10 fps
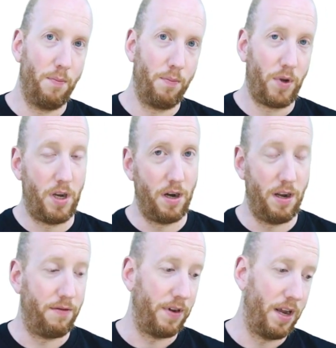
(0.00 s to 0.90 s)
gear
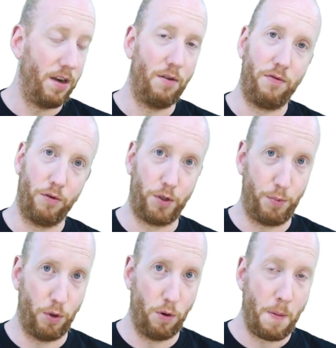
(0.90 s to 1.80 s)
diff and the front
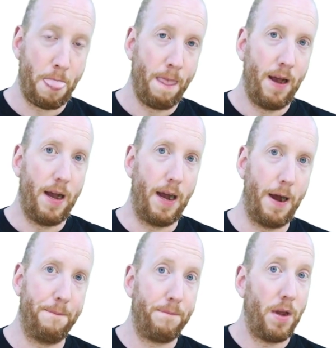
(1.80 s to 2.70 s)
spool.
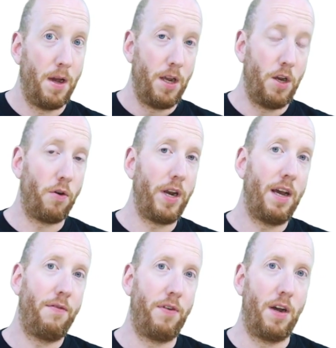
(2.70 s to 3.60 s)
You already
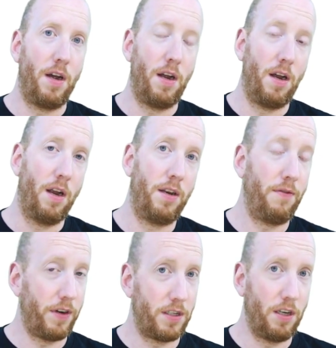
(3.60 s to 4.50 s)
have
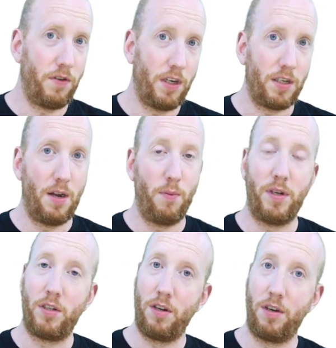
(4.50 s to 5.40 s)
diff eccentrics, and with
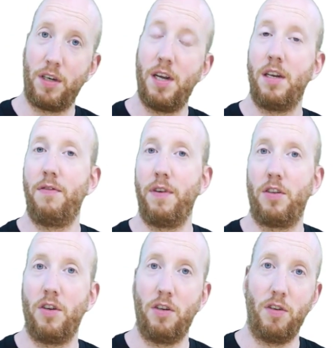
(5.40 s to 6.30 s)
the standard kit diff
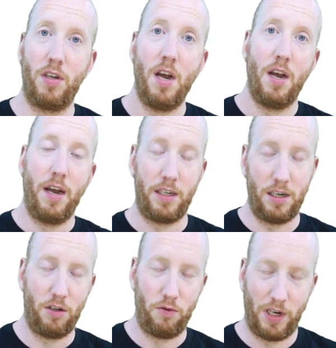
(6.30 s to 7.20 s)

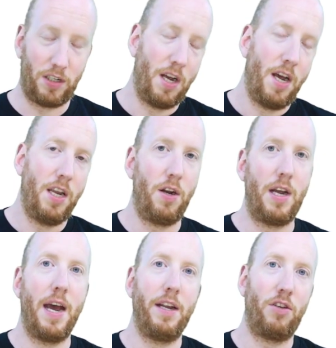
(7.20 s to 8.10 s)
eccentrics you
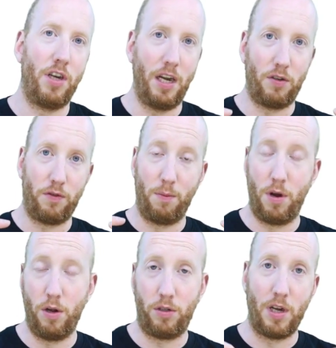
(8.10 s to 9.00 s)
can change from
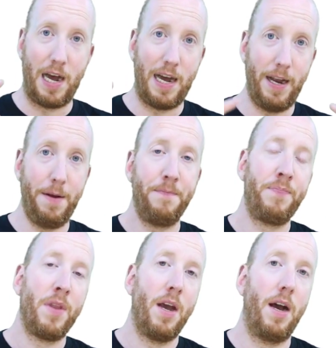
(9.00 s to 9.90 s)
low to high,
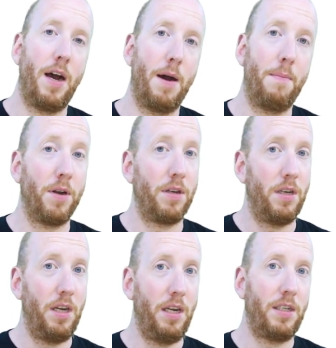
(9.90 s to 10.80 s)
but
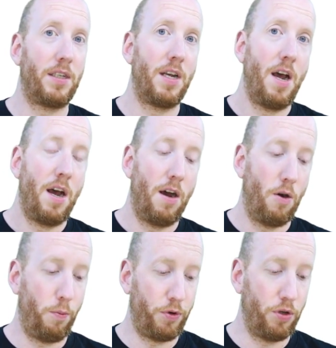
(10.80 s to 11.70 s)
these
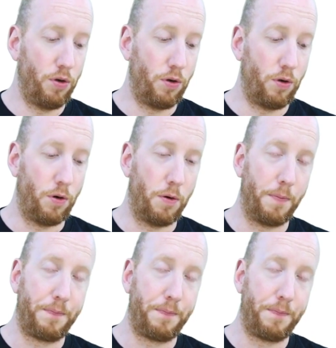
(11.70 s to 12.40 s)
optional